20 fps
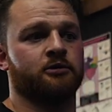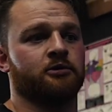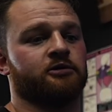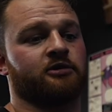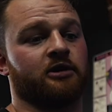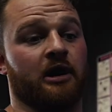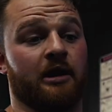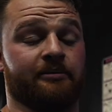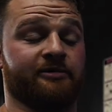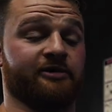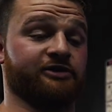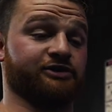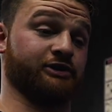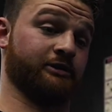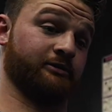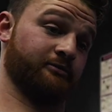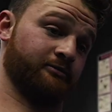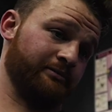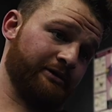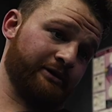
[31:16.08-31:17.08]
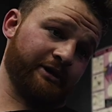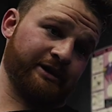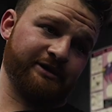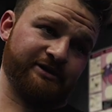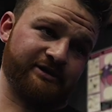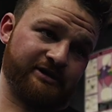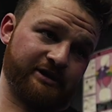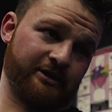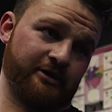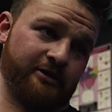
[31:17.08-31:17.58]
competition
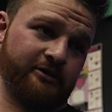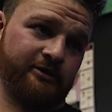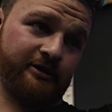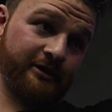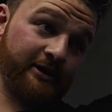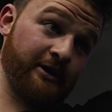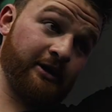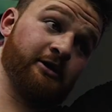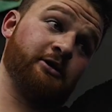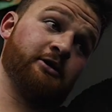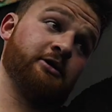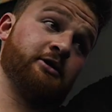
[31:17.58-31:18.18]
plates here, the